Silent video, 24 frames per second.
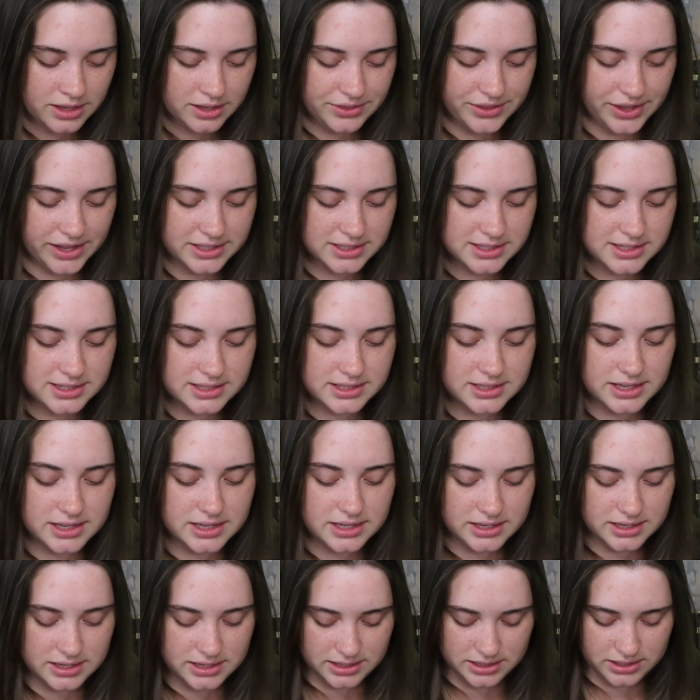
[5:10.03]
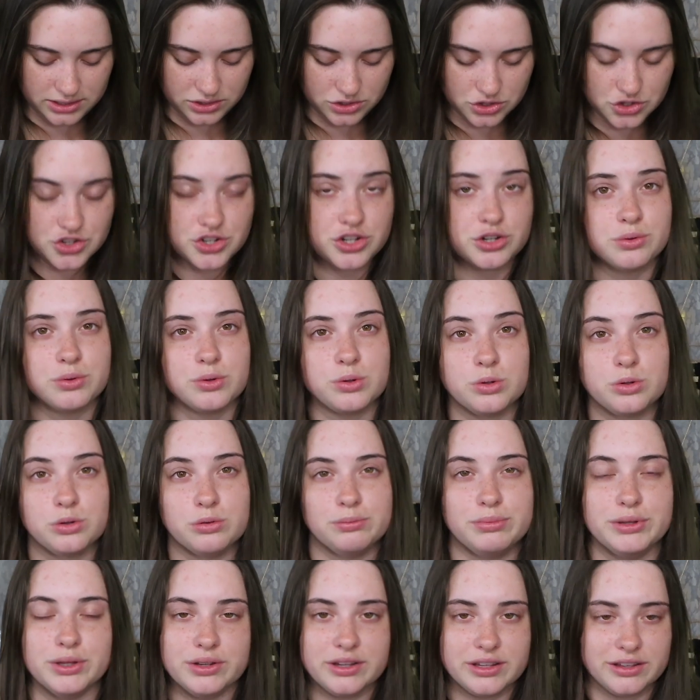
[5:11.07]
That's the general
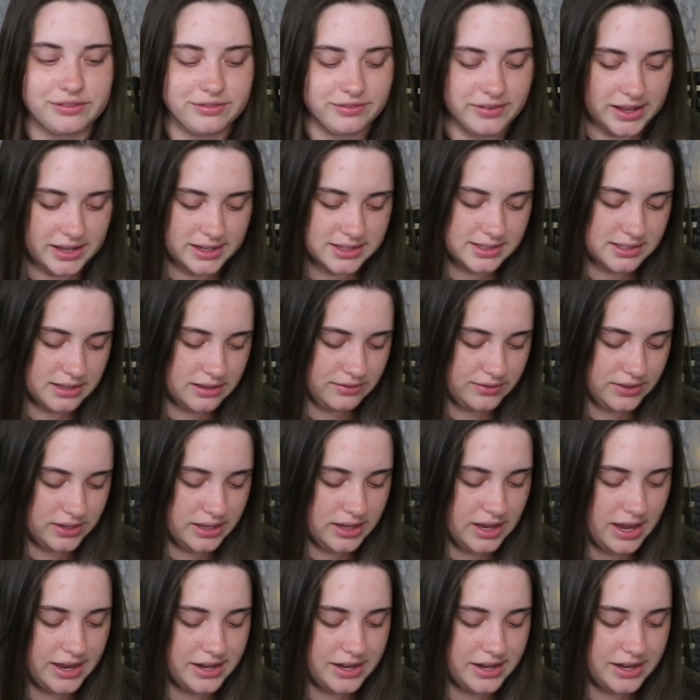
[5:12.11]
building facts of it.